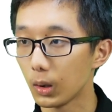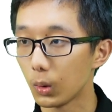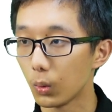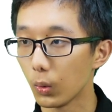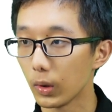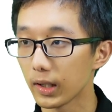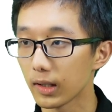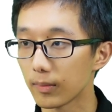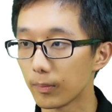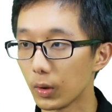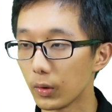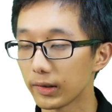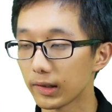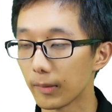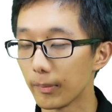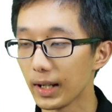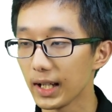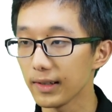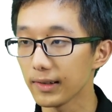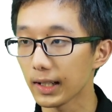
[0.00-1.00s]
What is most
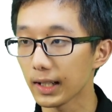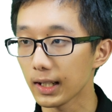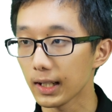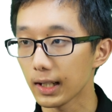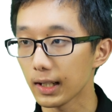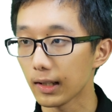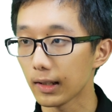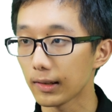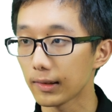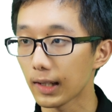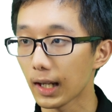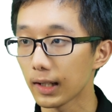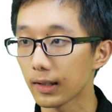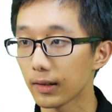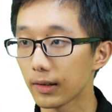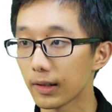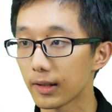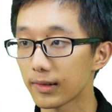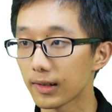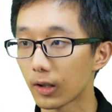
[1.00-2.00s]
amazing is
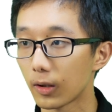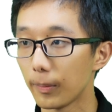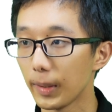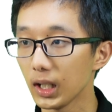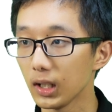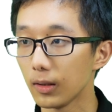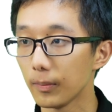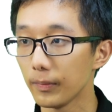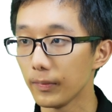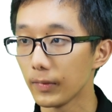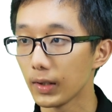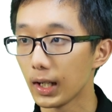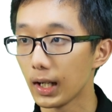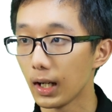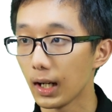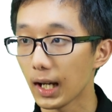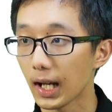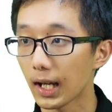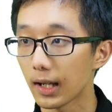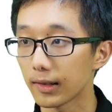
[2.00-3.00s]
that the cerebellum
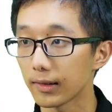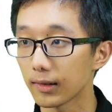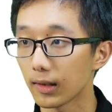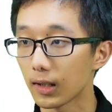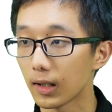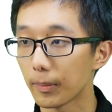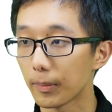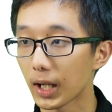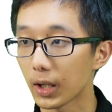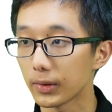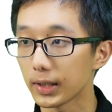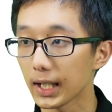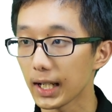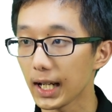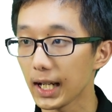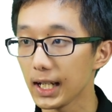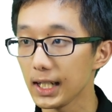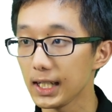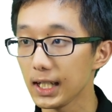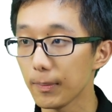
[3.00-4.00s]
has about
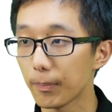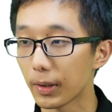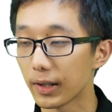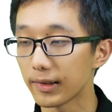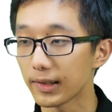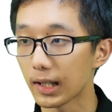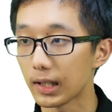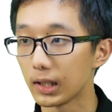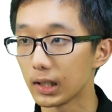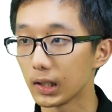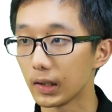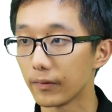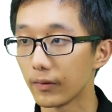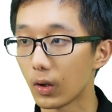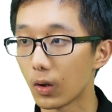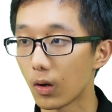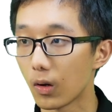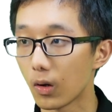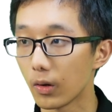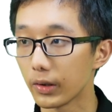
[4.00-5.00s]
80% of
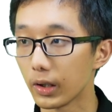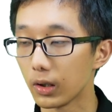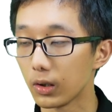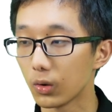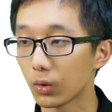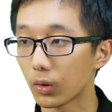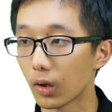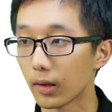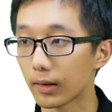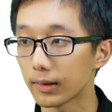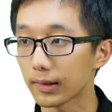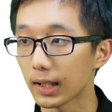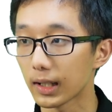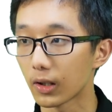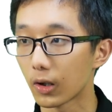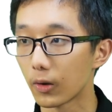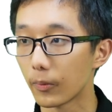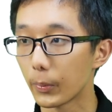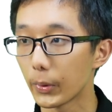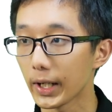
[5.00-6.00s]
all the neurons in
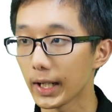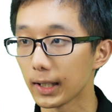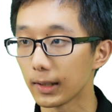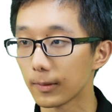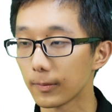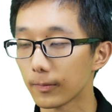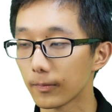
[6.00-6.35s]
our brain.